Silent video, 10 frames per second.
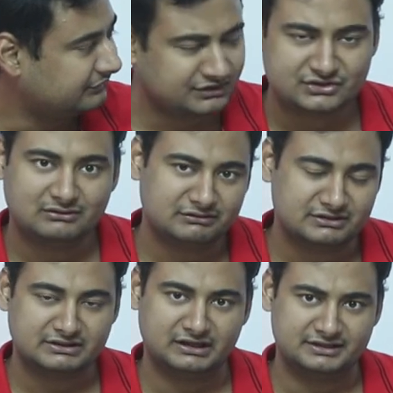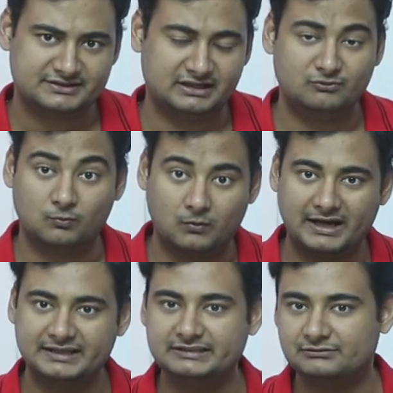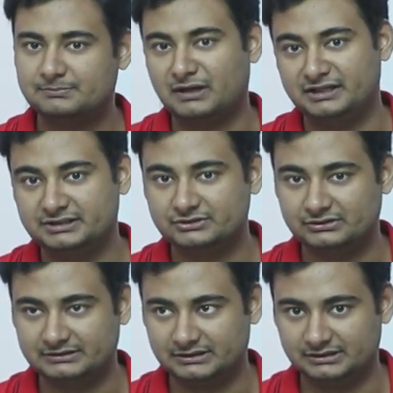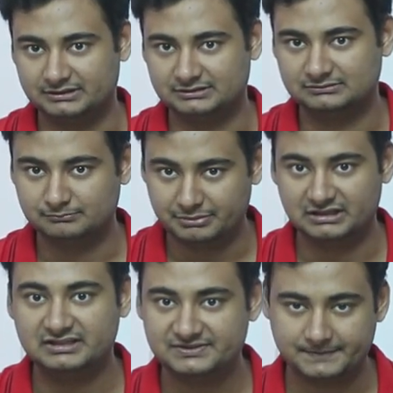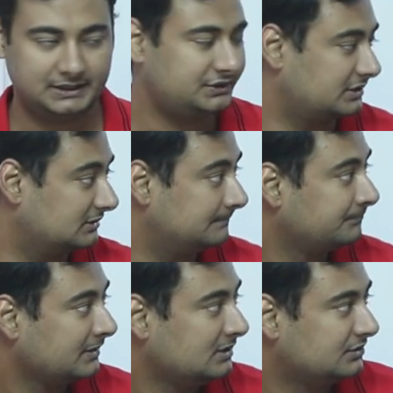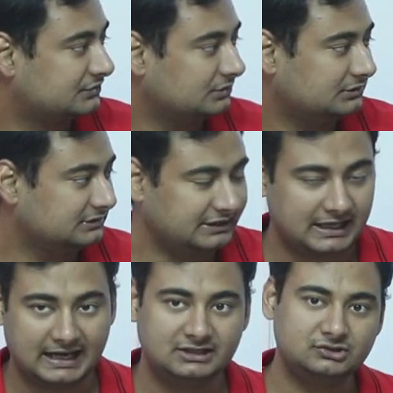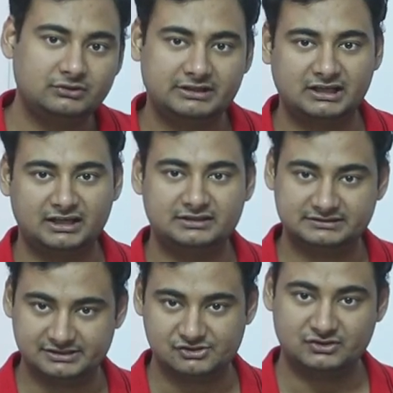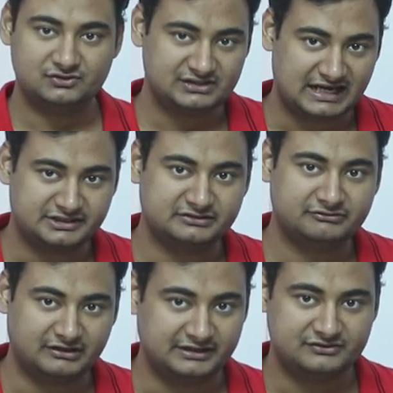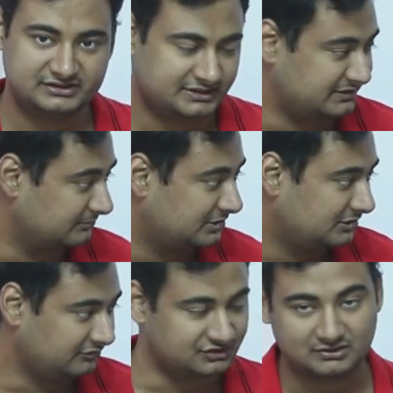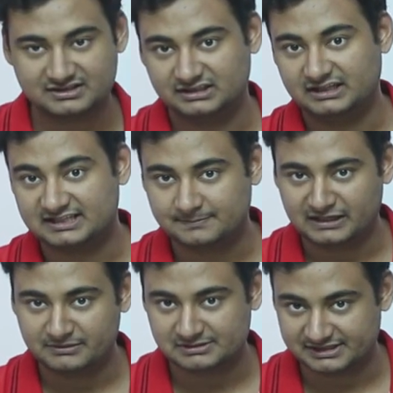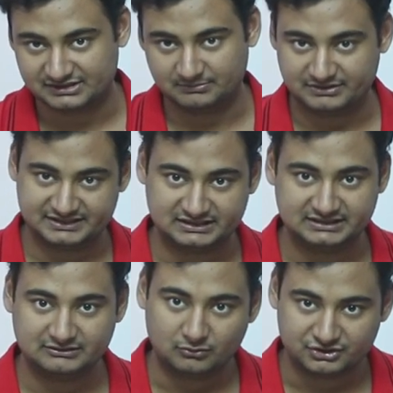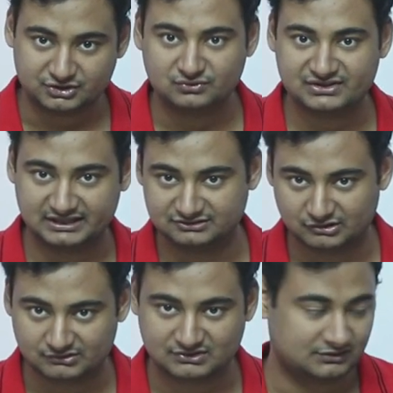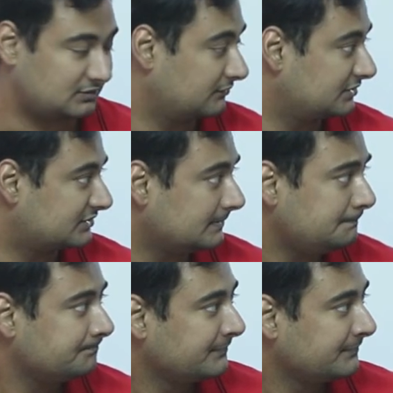first you have to understand why they were planning to uh, build space shuttle so they had to retire this saturn v system which was an expendable system basically use and throw sort of system